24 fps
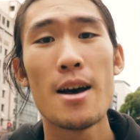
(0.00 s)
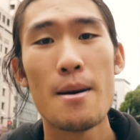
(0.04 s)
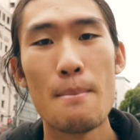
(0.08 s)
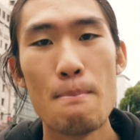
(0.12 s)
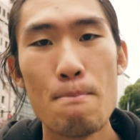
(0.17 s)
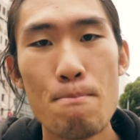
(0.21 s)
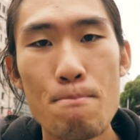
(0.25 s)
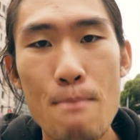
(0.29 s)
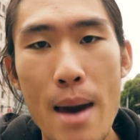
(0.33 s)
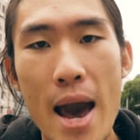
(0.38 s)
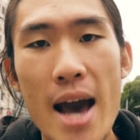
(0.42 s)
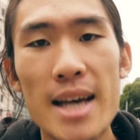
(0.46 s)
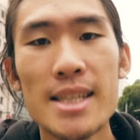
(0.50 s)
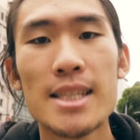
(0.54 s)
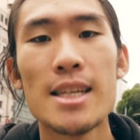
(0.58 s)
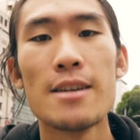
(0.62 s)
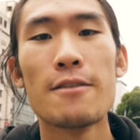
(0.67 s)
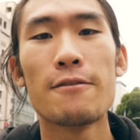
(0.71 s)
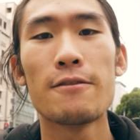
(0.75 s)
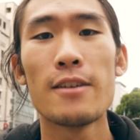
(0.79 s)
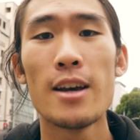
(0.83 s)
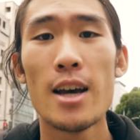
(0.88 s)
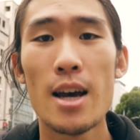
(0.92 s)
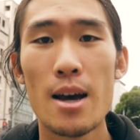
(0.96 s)

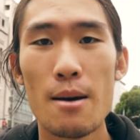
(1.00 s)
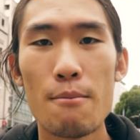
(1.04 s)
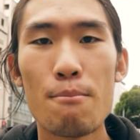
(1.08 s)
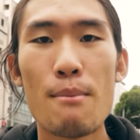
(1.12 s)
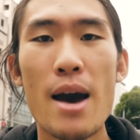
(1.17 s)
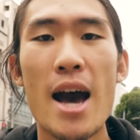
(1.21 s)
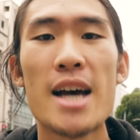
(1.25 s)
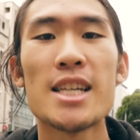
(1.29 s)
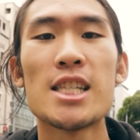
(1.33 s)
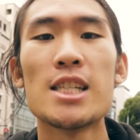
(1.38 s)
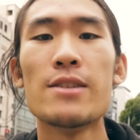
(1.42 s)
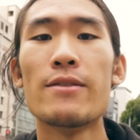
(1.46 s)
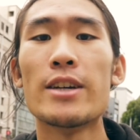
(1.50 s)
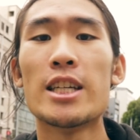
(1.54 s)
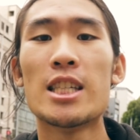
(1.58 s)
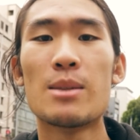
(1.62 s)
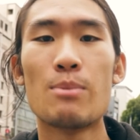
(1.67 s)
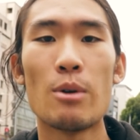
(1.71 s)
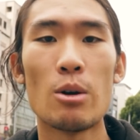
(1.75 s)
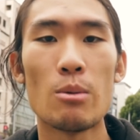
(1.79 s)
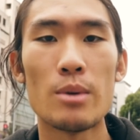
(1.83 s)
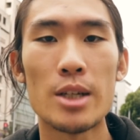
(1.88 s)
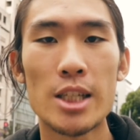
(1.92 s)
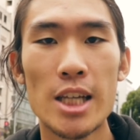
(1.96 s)
massive, massive
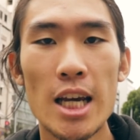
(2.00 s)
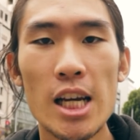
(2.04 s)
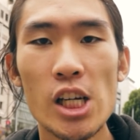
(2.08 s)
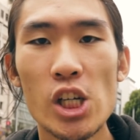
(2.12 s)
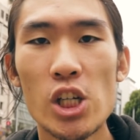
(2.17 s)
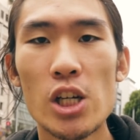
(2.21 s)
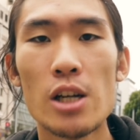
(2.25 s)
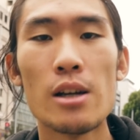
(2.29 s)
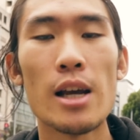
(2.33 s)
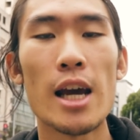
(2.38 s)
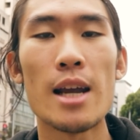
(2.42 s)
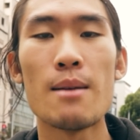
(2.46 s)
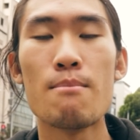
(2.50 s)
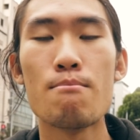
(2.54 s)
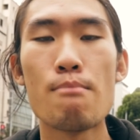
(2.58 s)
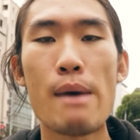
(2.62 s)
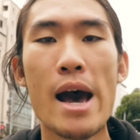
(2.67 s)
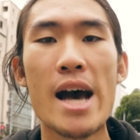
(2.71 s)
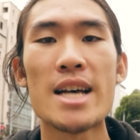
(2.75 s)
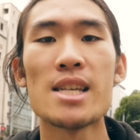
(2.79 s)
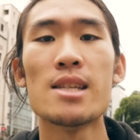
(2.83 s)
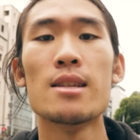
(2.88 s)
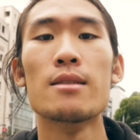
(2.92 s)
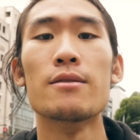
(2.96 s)
experimentation and
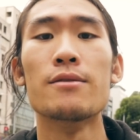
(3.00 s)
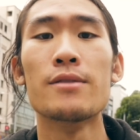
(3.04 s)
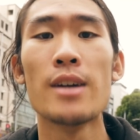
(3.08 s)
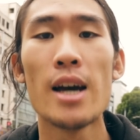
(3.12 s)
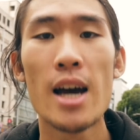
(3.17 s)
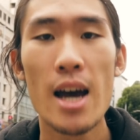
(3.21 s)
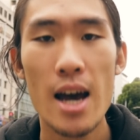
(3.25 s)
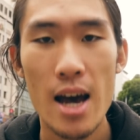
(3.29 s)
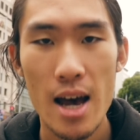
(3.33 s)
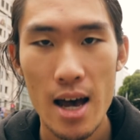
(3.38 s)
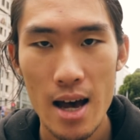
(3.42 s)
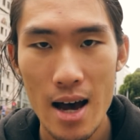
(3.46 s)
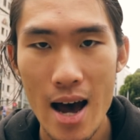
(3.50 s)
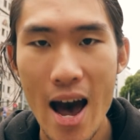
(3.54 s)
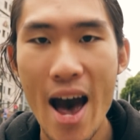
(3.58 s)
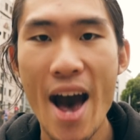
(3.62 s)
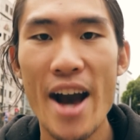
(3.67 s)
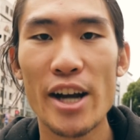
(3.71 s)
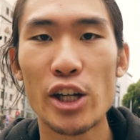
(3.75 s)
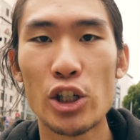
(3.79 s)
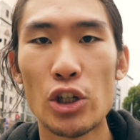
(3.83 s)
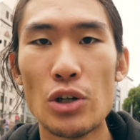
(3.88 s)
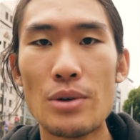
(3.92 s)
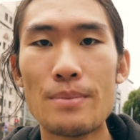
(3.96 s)
massive
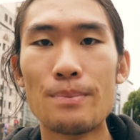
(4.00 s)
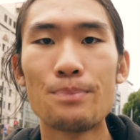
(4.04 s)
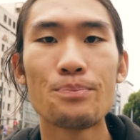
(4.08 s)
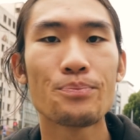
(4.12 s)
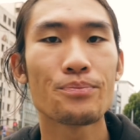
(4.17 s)
action.